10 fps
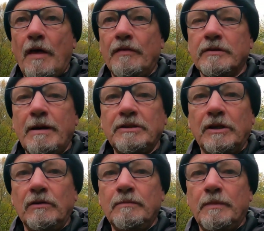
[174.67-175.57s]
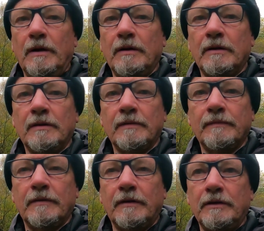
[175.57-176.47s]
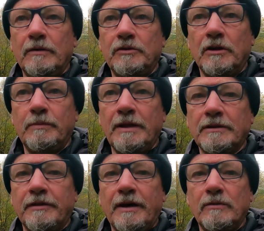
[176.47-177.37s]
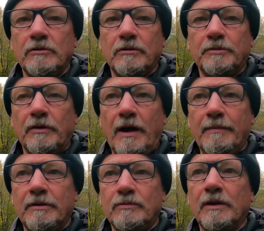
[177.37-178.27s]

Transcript: there's a magic number at YouTube, and that's 1,000 subscribers.